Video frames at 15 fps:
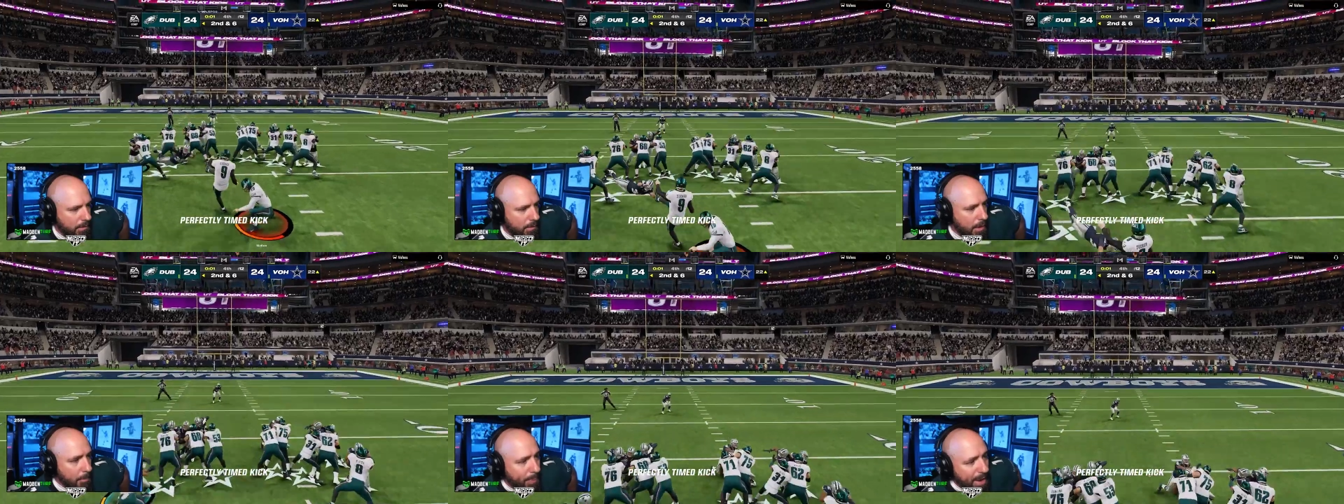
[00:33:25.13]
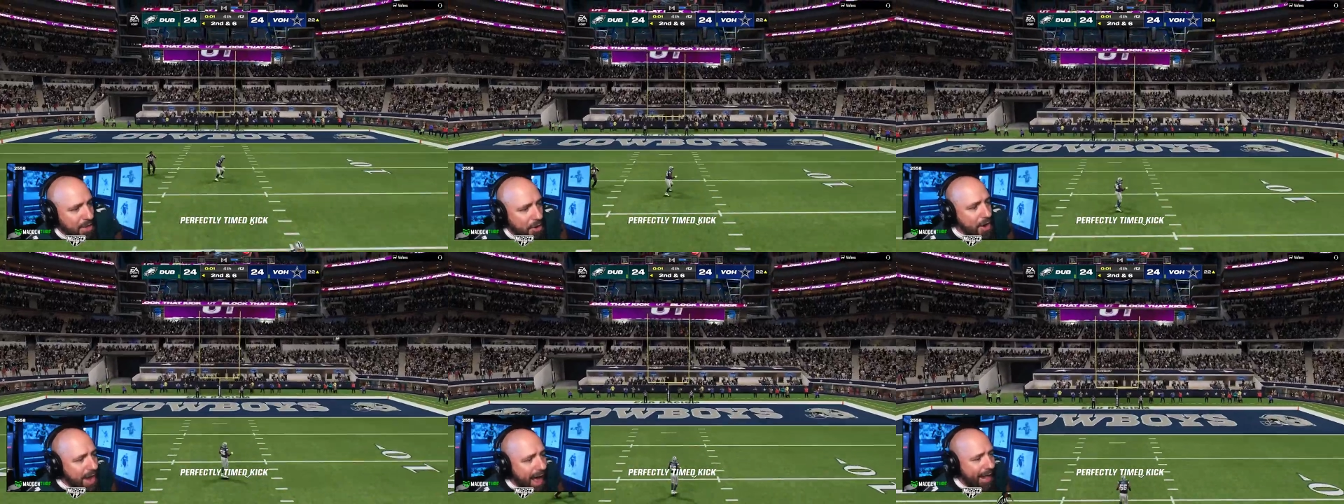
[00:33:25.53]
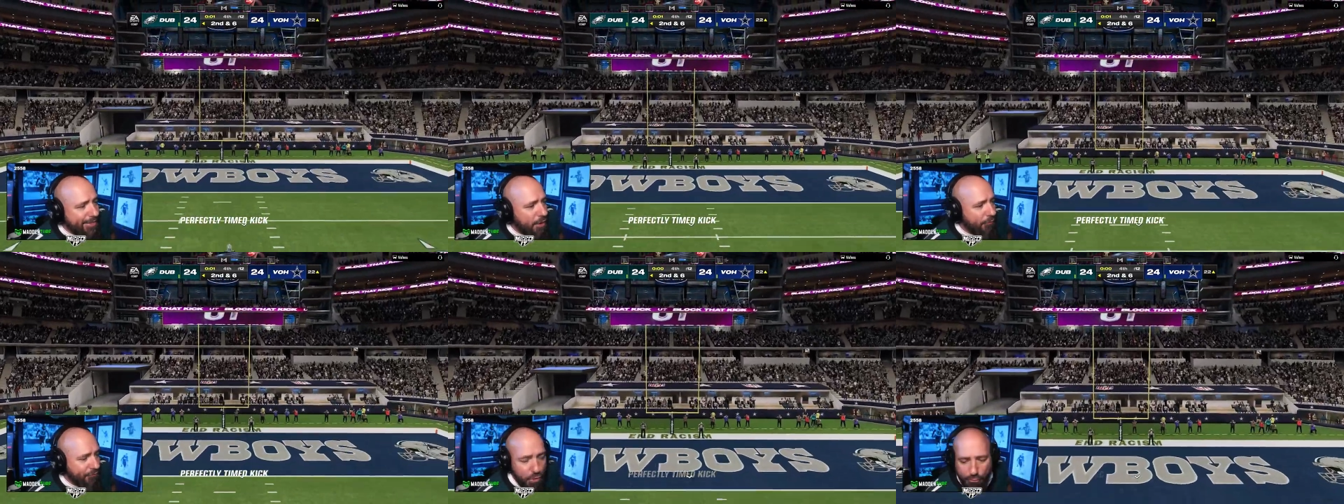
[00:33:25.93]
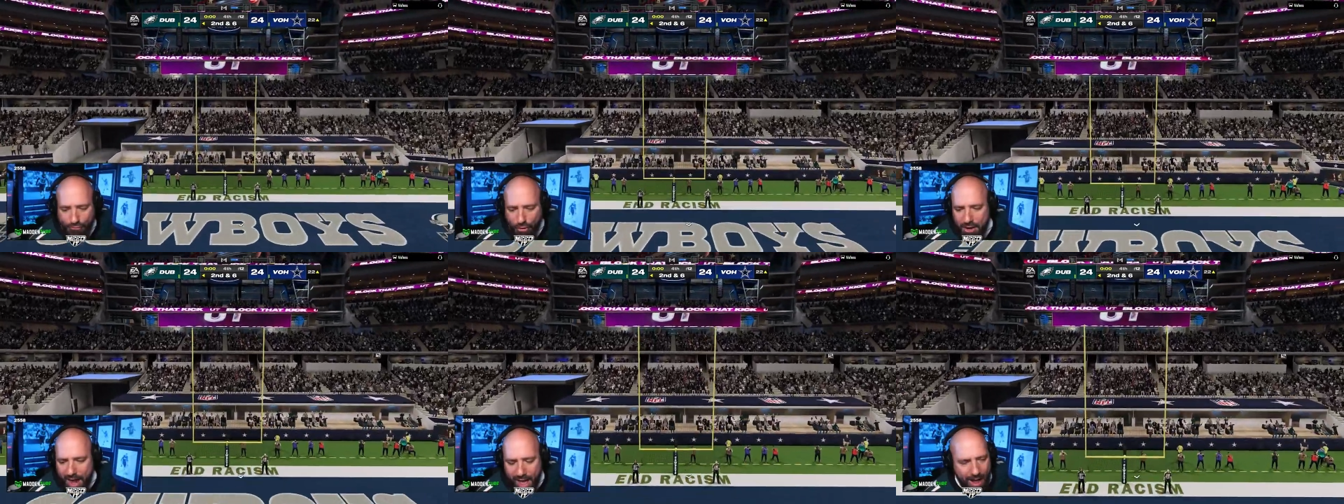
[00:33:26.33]
But you're not the
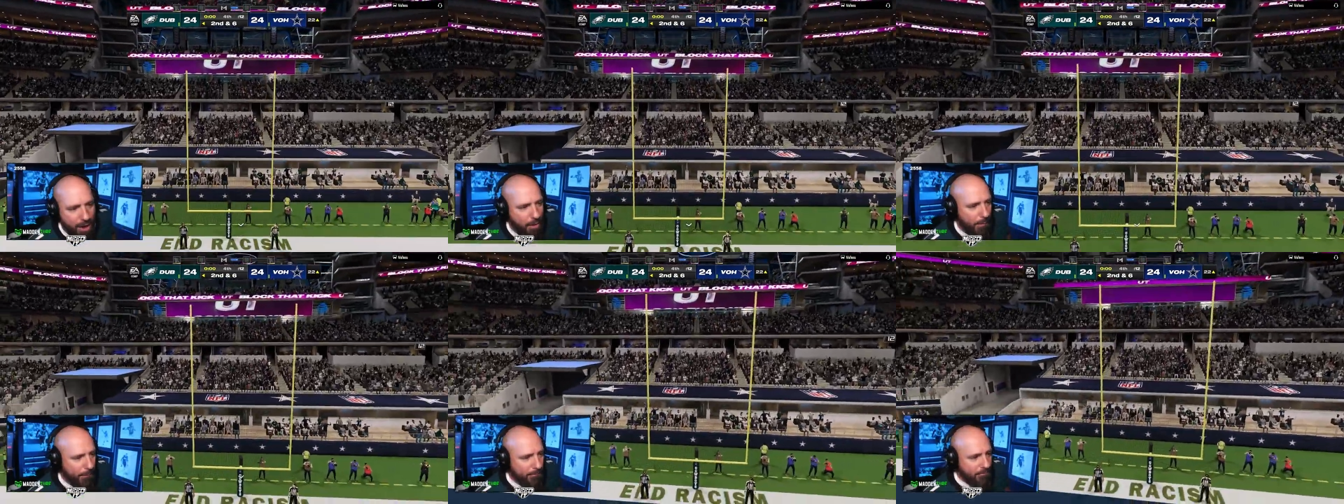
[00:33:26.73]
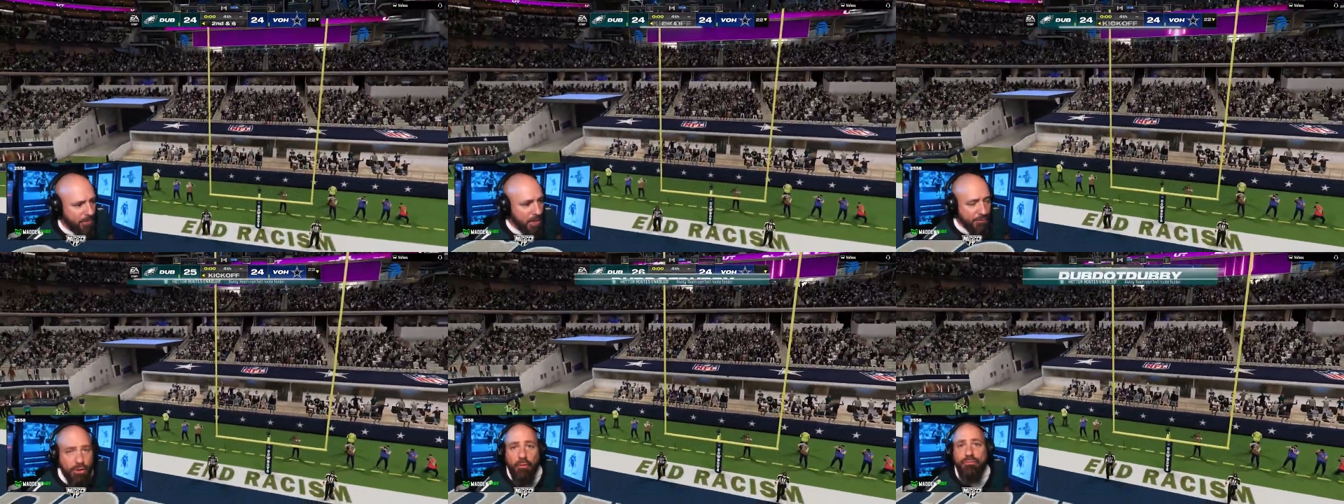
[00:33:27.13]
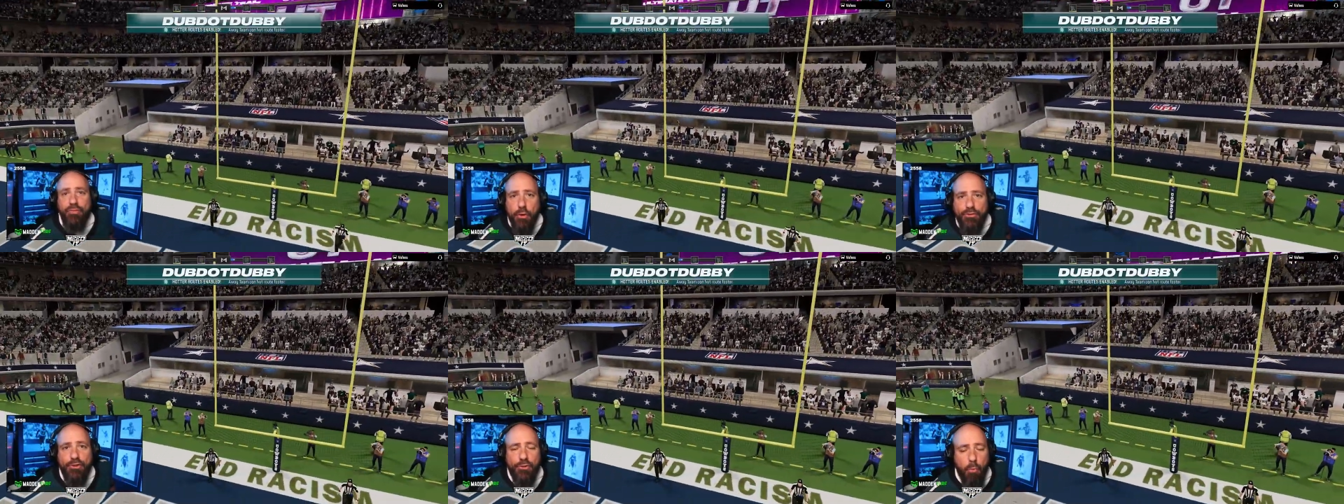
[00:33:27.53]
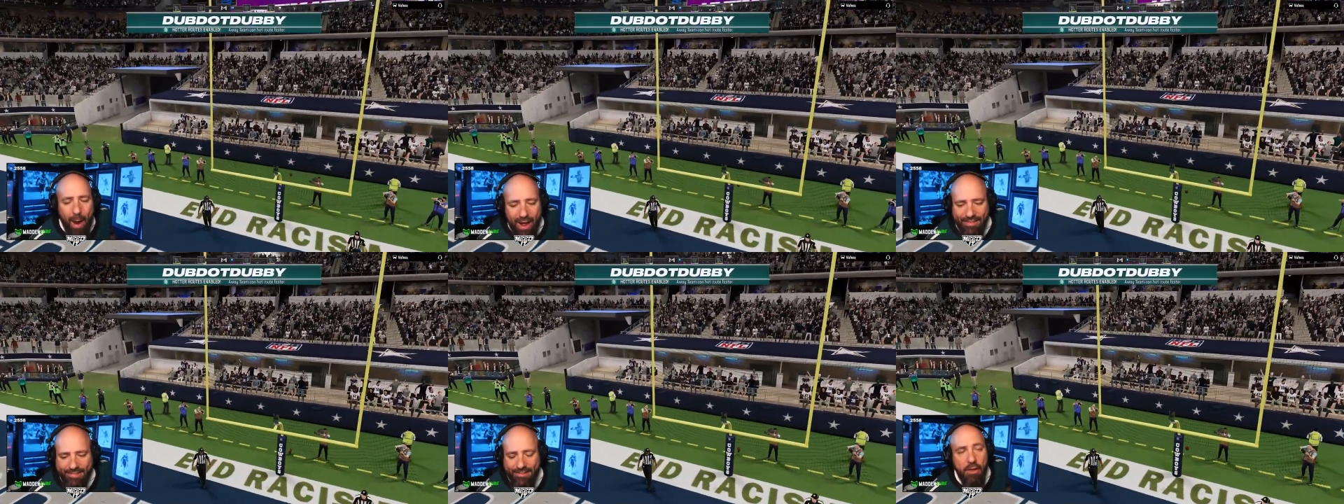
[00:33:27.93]
future now. The future
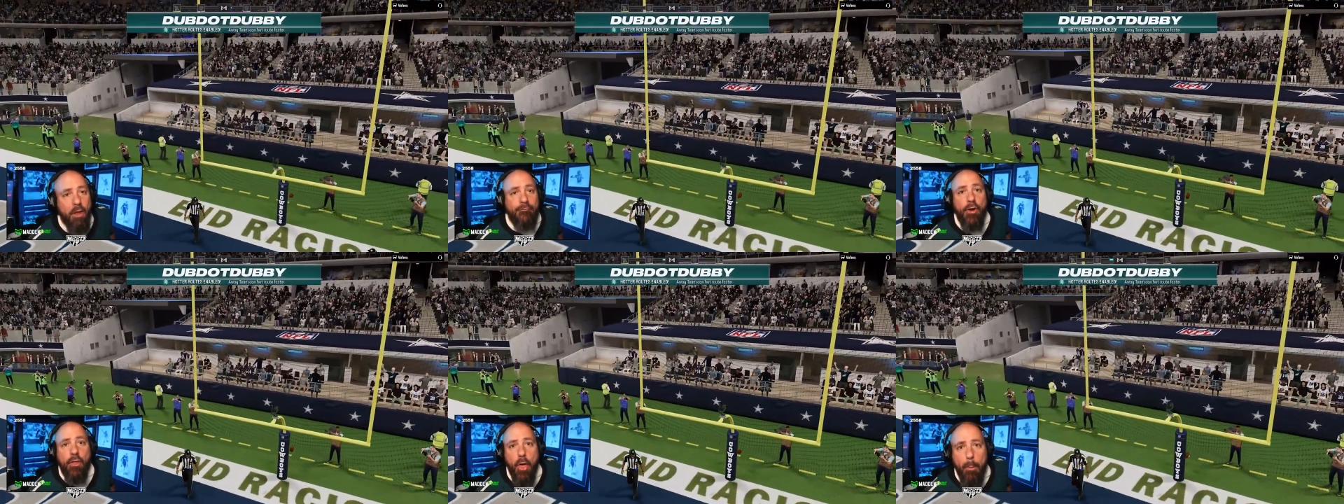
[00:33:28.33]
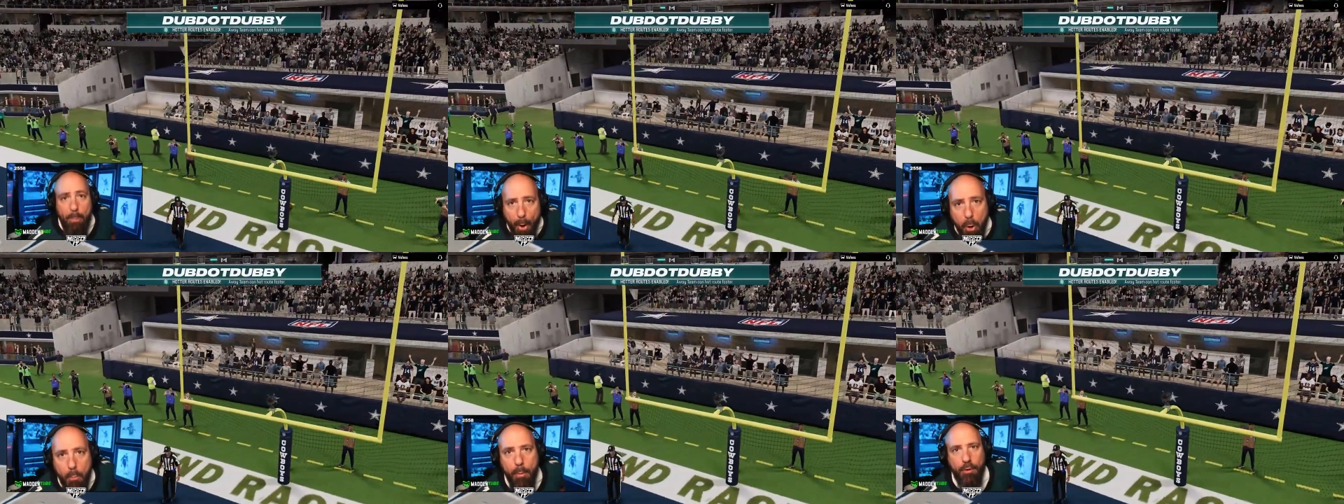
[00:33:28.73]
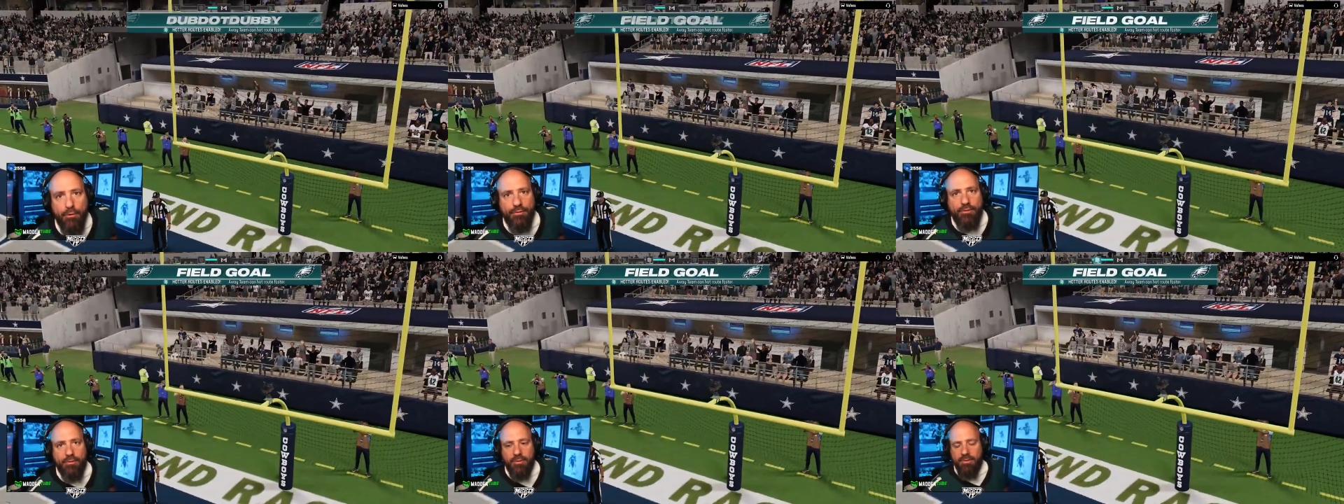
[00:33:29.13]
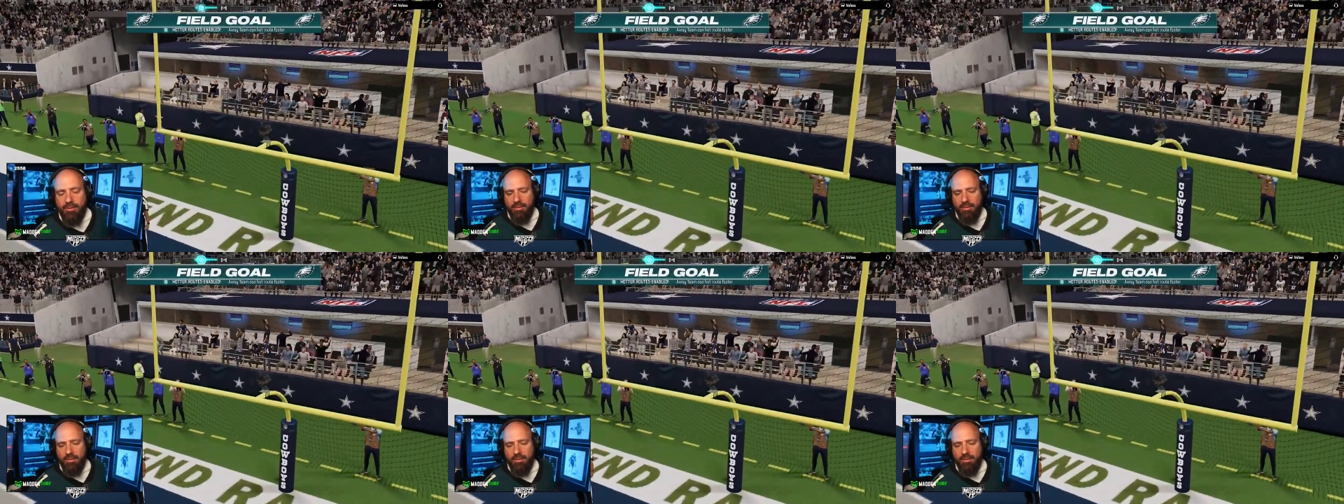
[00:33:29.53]
waits for the boomers.